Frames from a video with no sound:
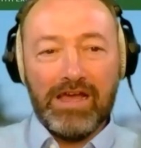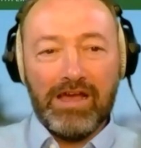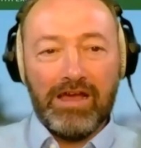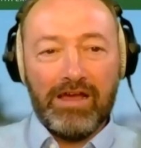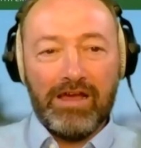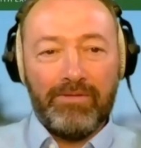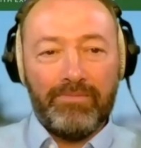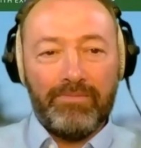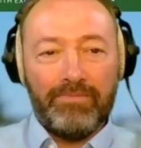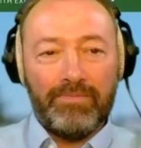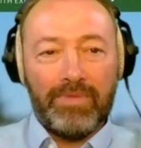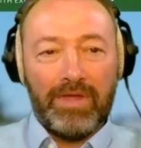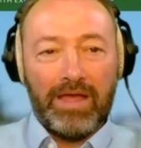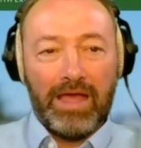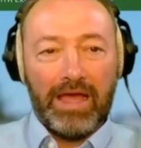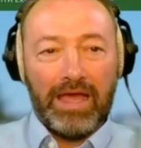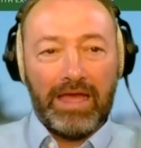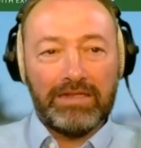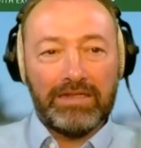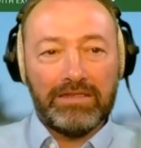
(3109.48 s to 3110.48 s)

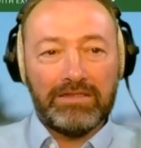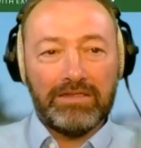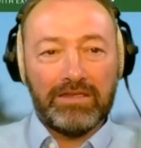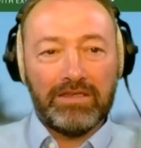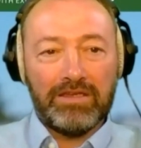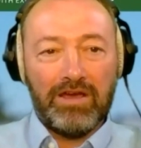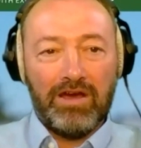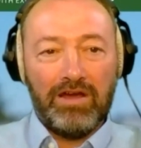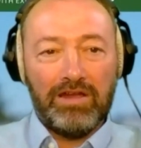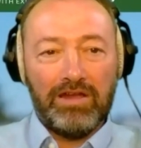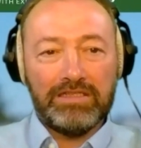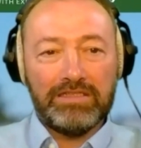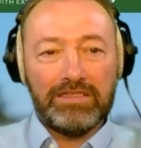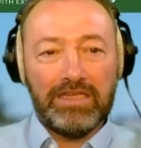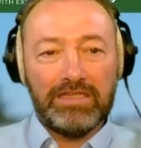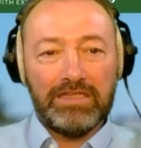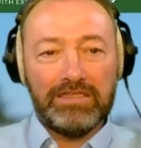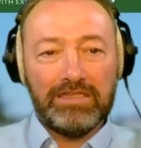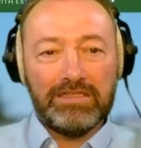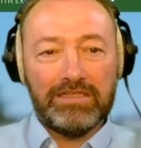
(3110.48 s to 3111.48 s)
And Carl is
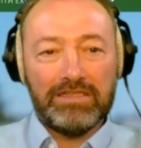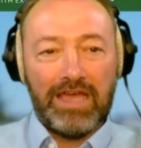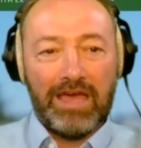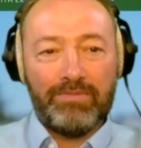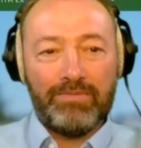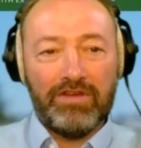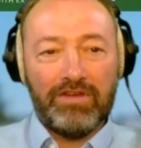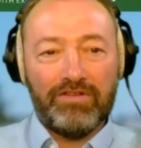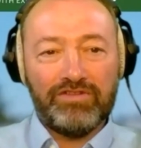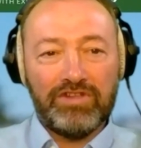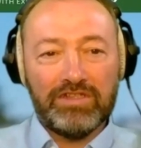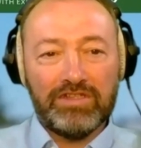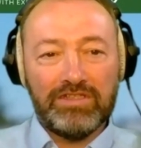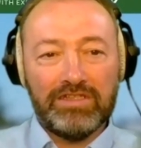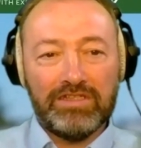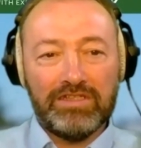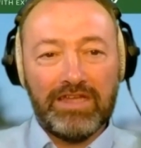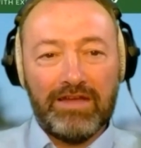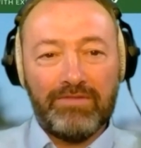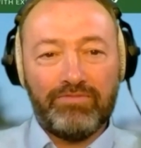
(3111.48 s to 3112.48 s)
getting into the habit of
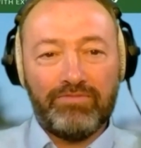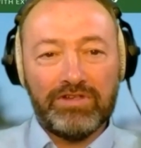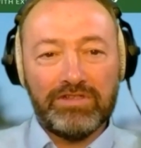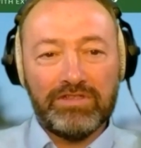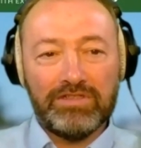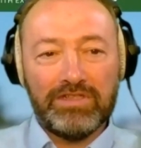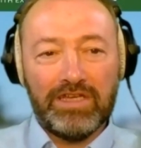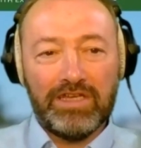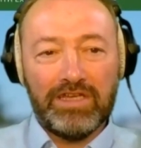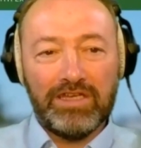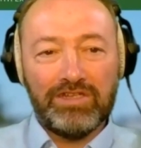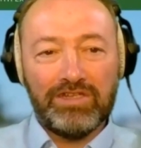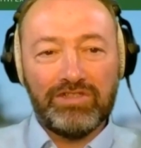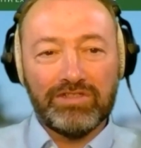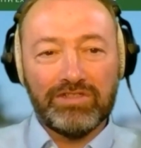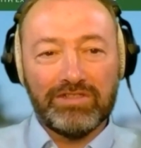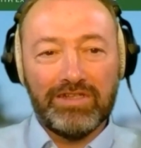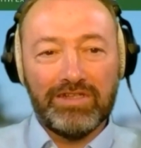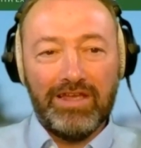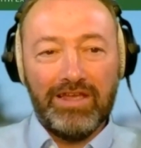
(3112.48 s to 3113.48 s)
shutting down
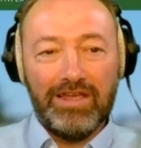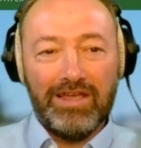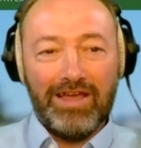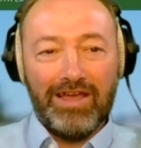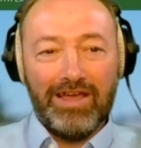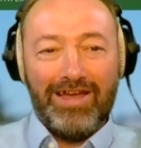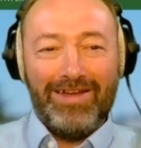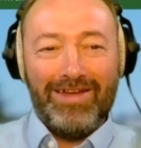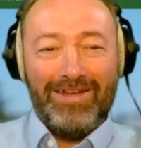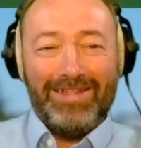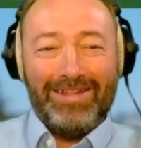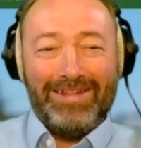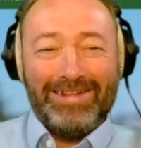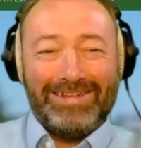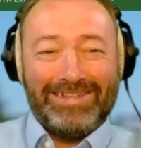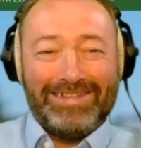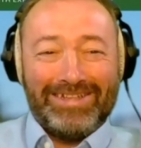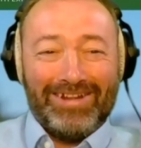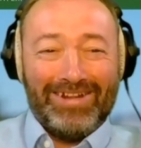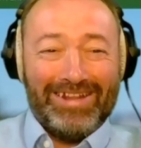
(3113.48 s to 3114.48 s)
presentations.
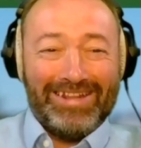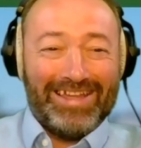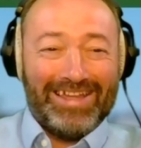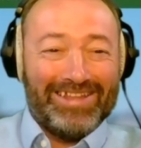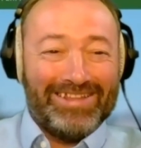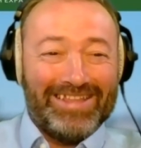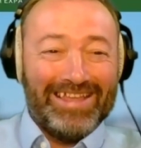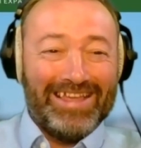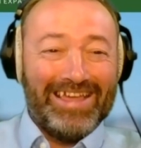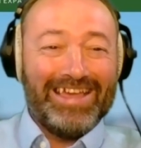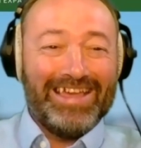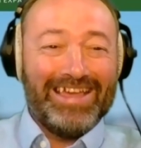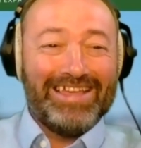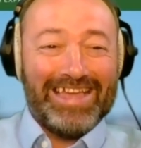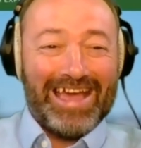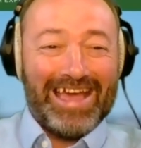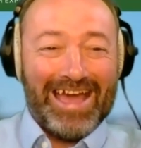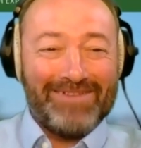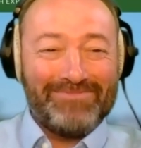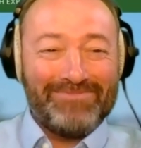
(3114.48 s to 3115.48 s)
Sorry,
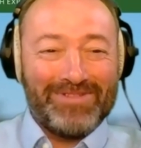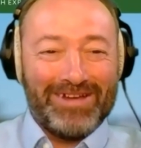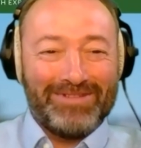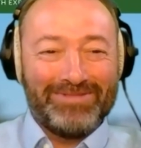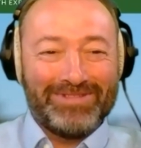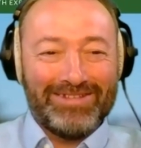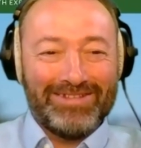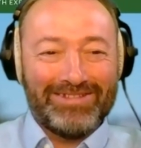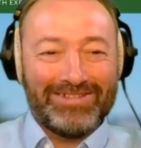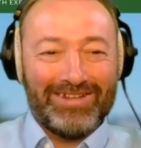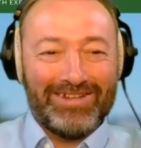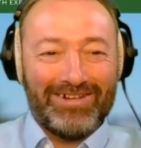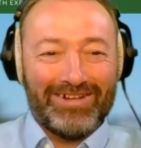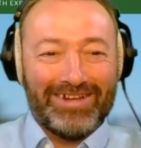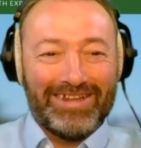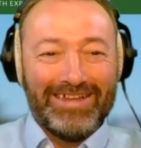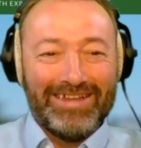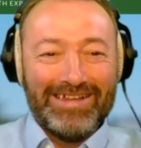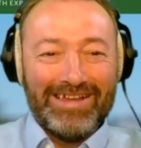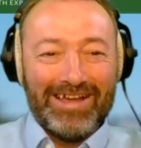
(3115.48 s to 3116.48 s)
is it a habit? I'm so
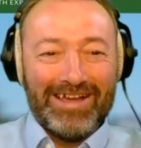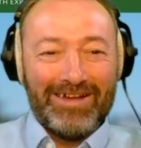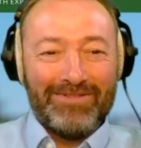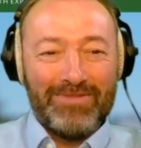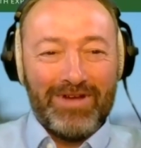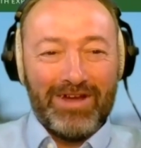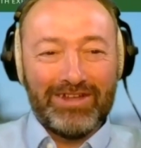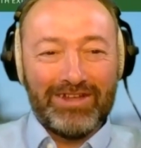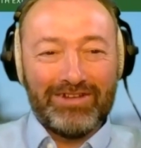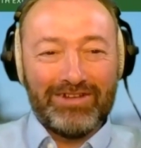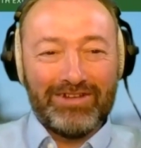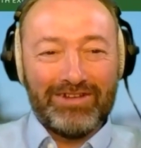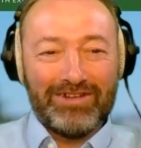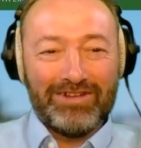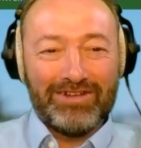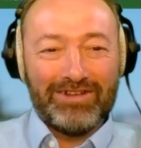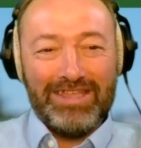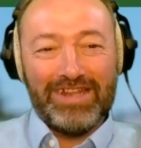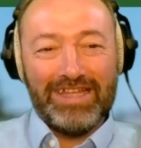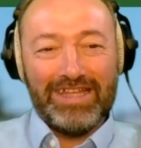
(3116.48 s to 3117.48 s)
sorry.
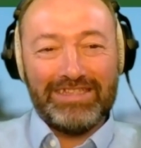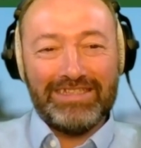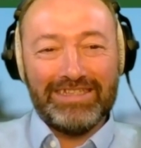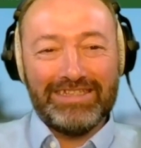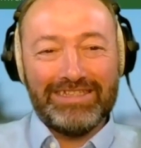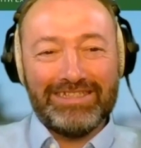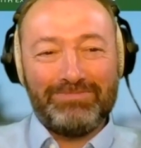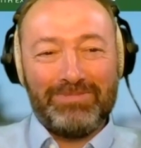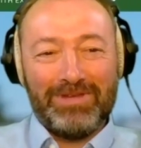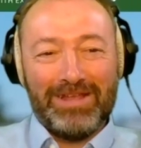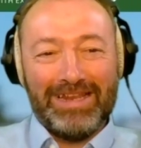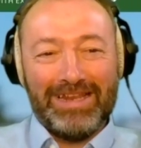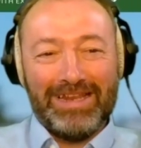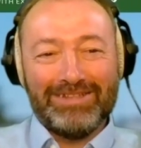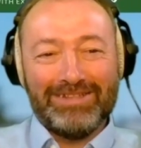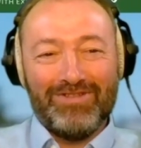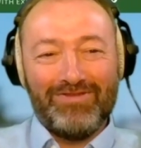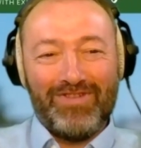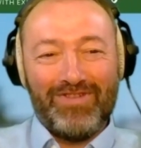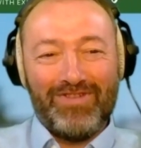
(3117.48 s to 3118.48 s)
Agree, the phonetic
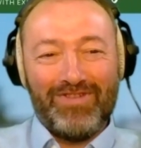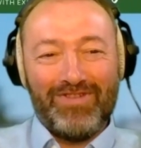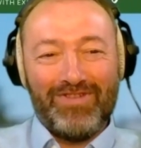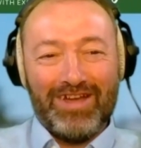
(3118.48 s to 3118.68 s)
spellings were